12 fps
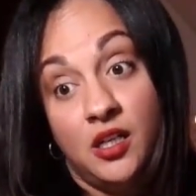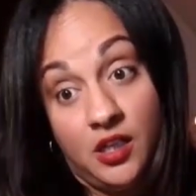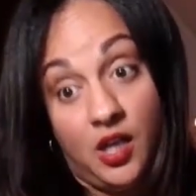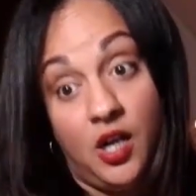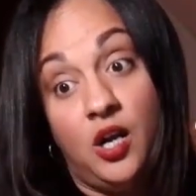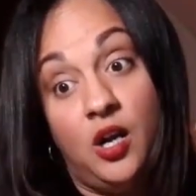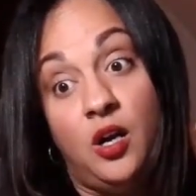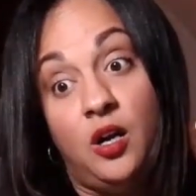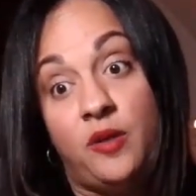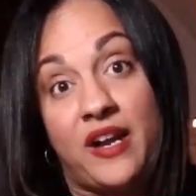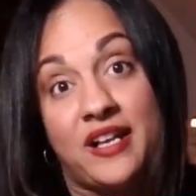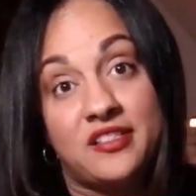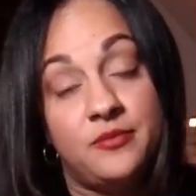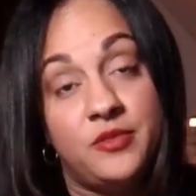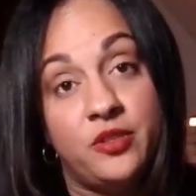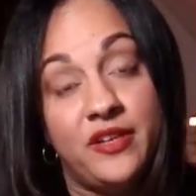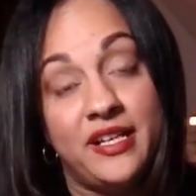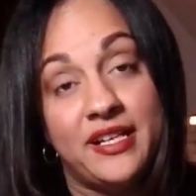Oh, I've got some
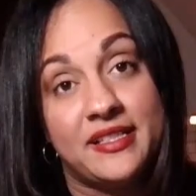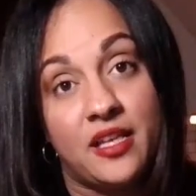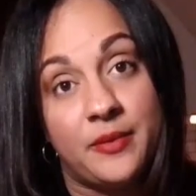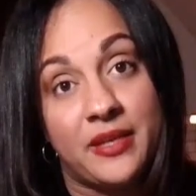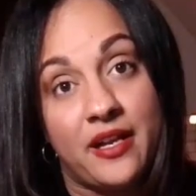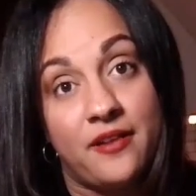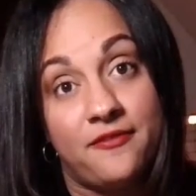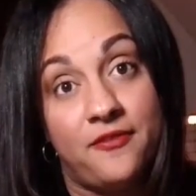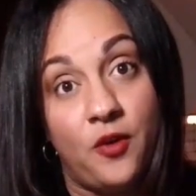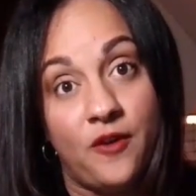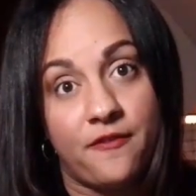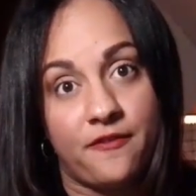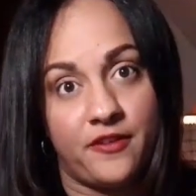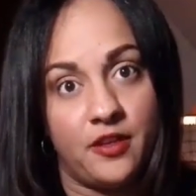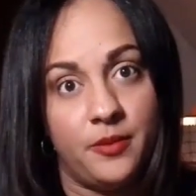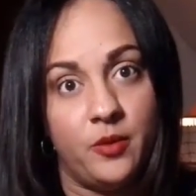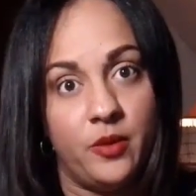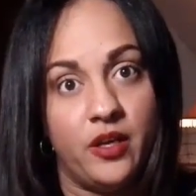new readings coming out for
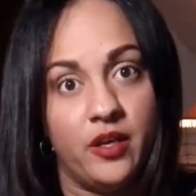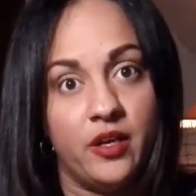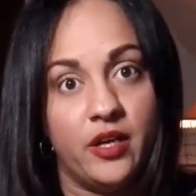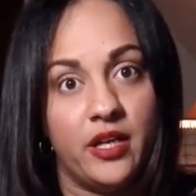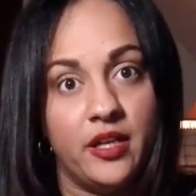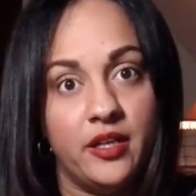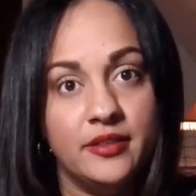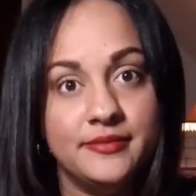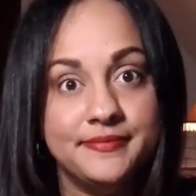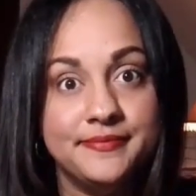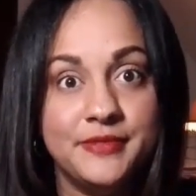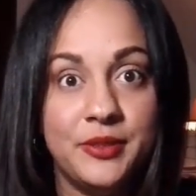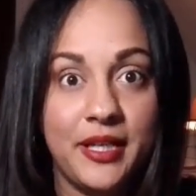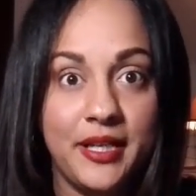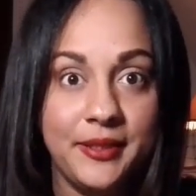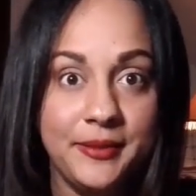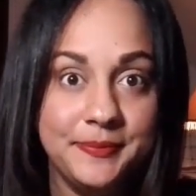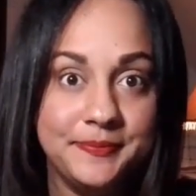February.
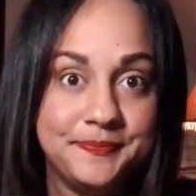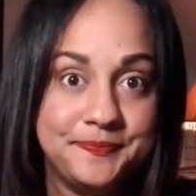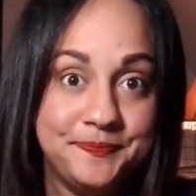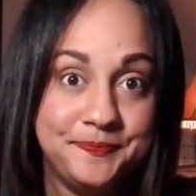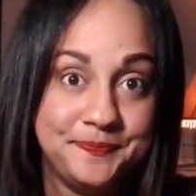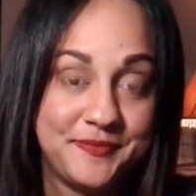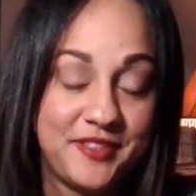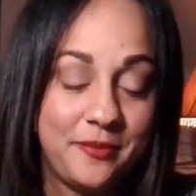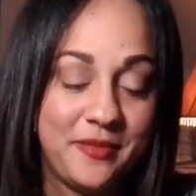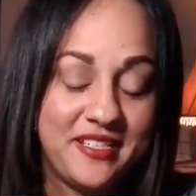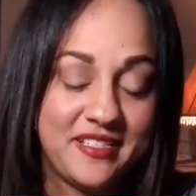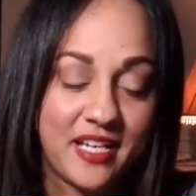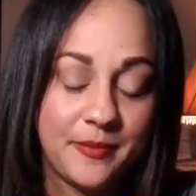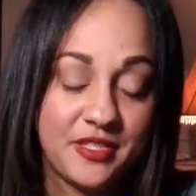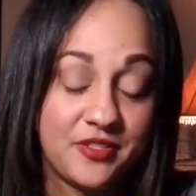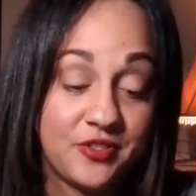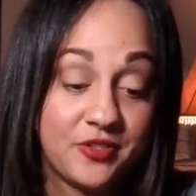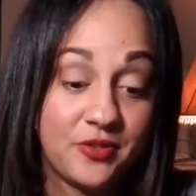Okay. In the meantime,
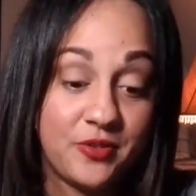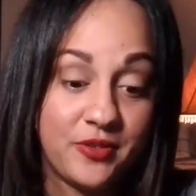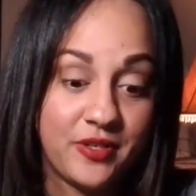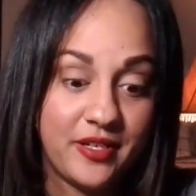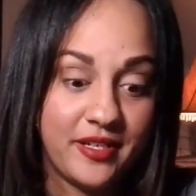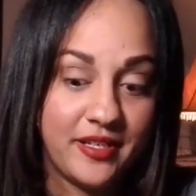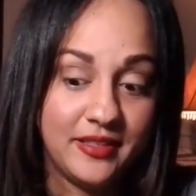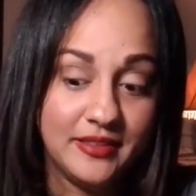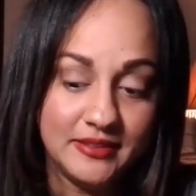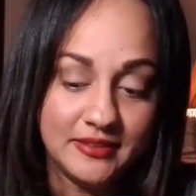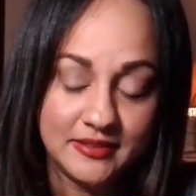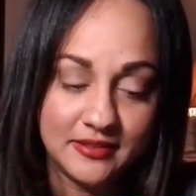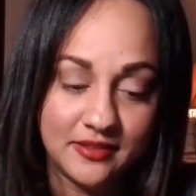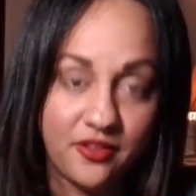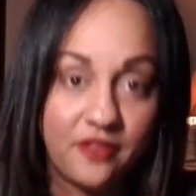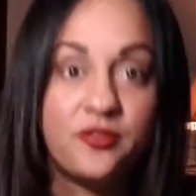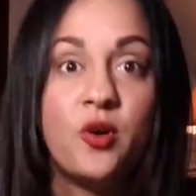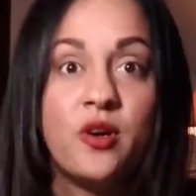enjoy
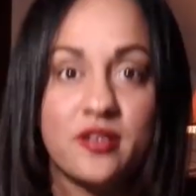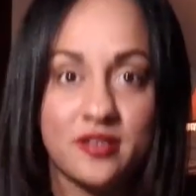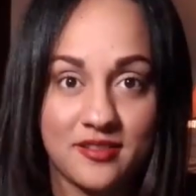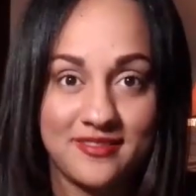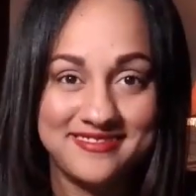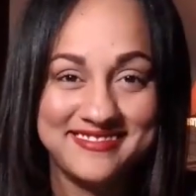the Force.